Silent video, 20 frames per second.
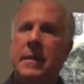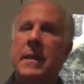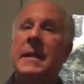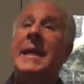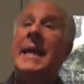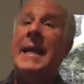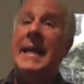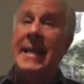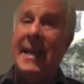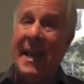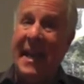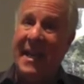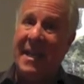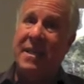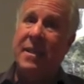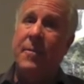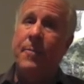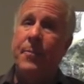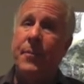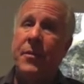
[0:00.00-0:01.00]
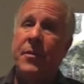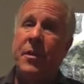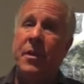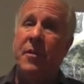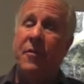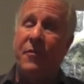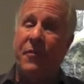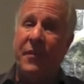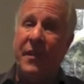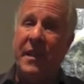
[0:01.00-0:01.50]
connect to
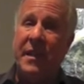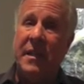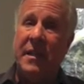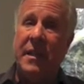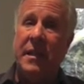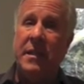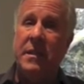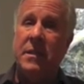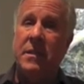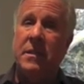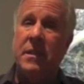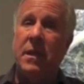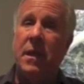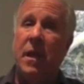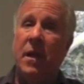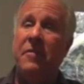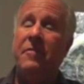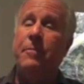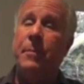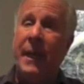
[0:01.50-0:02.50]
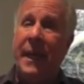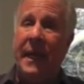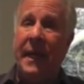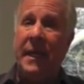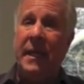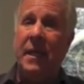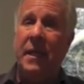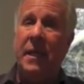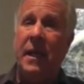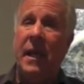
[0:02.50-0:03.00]
the feelings of
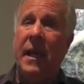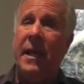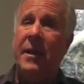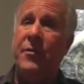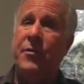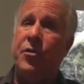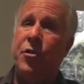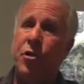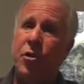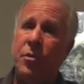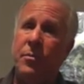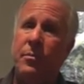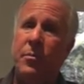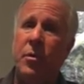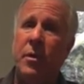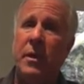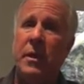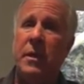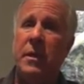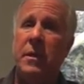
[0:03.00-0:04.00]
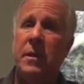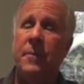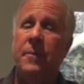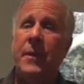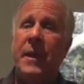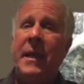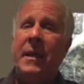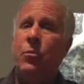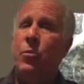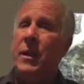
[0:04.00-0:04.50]
pain and turmoil,
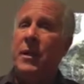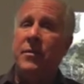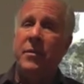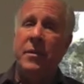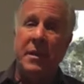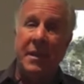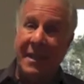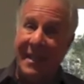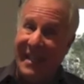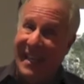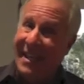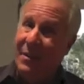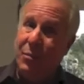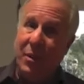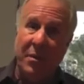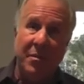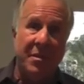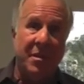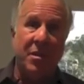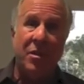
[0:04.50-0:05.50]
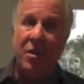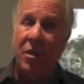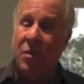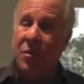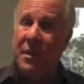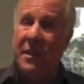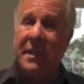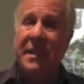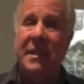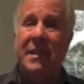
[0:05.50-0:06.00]
whether it's
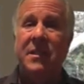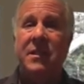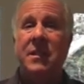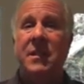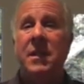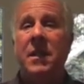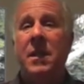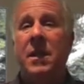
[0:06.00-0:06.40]
loneliness,